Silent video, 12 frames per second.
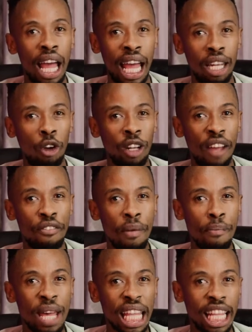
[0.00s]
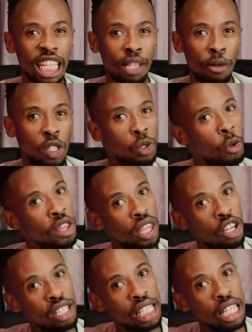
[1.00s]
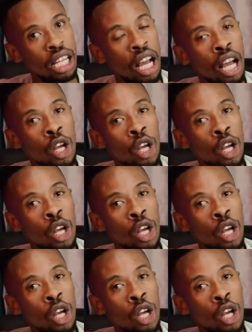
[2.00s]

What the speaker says: And on FNB, I think it's about 230.